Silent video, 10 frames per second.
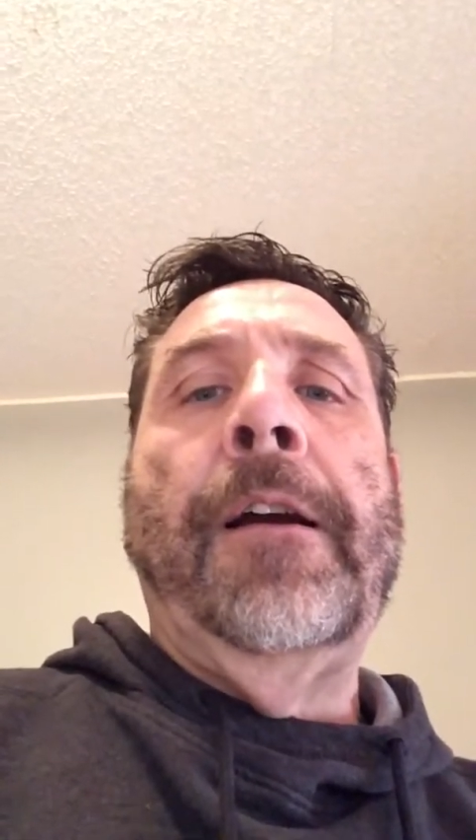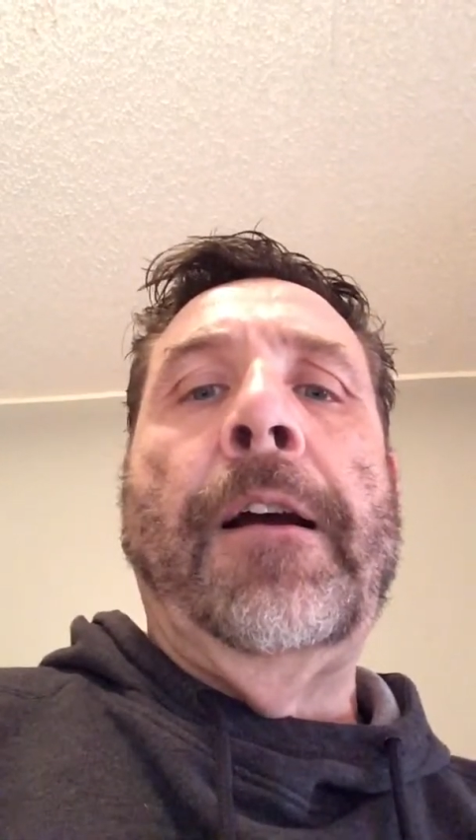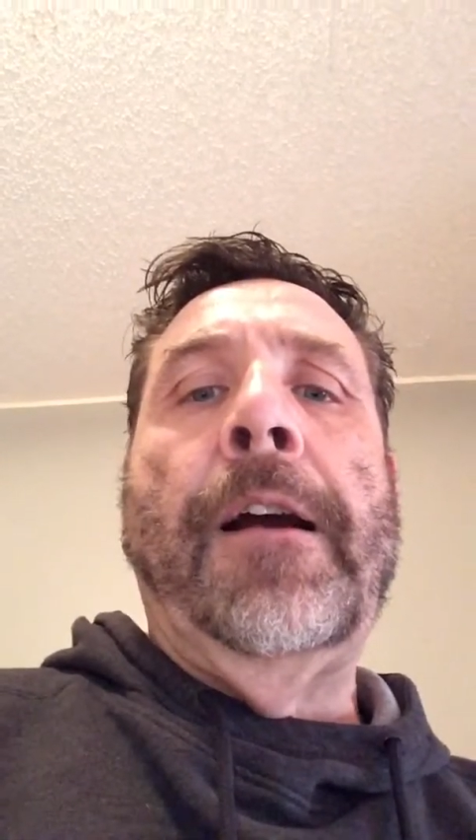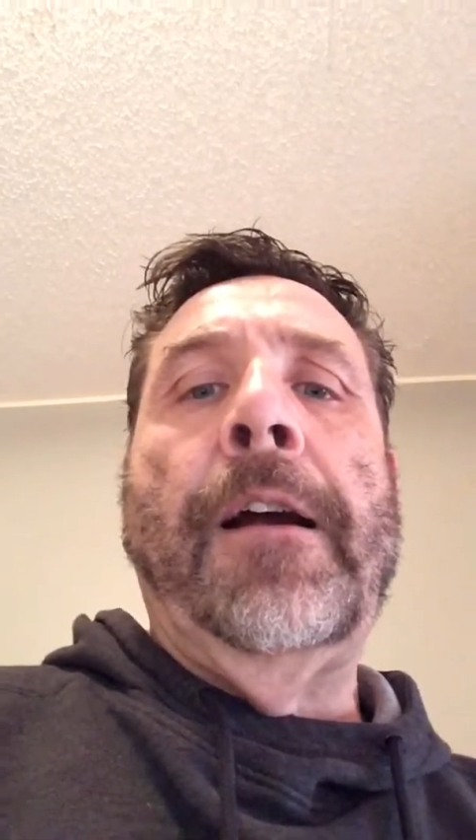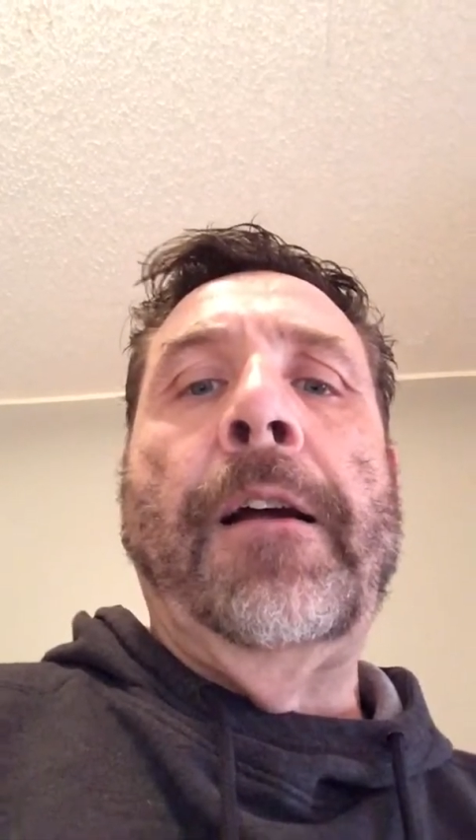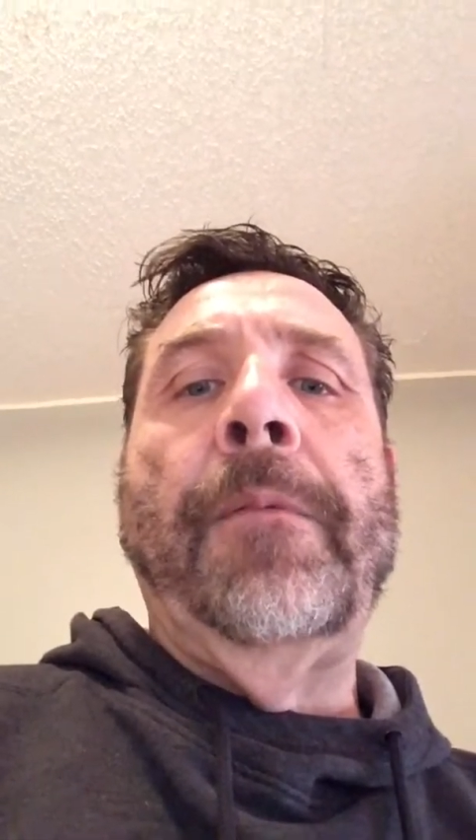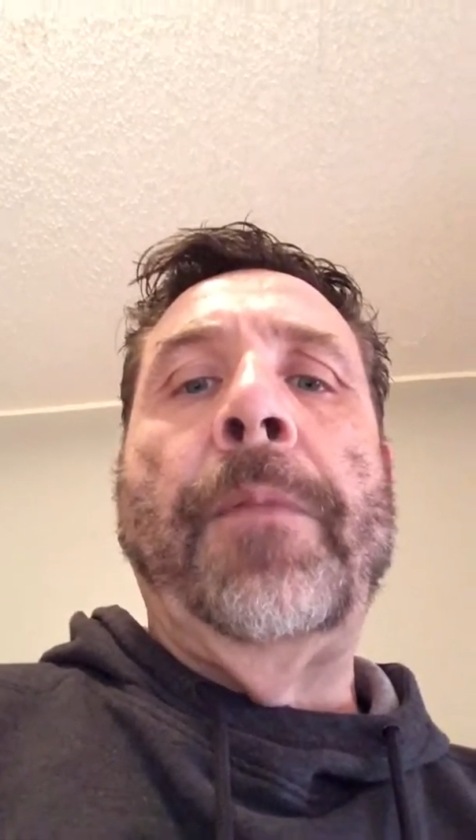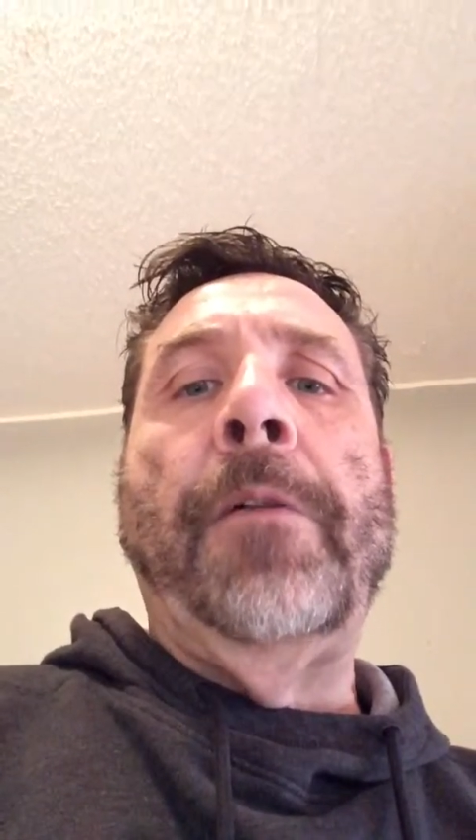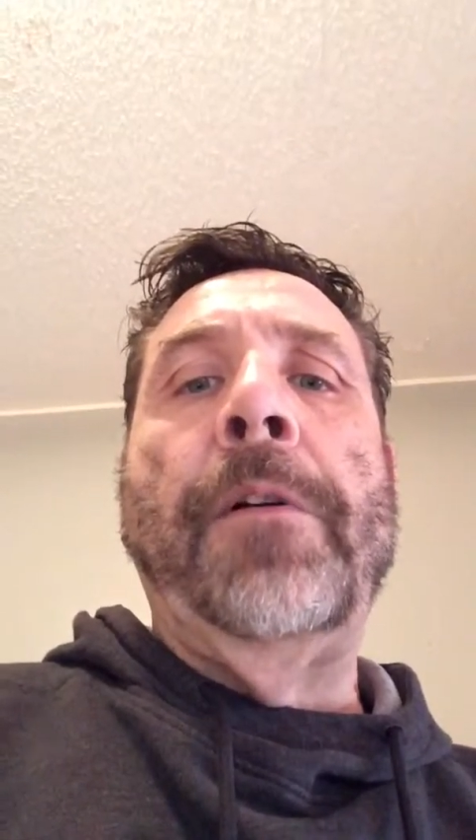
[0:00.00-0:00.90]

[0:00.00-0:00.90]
that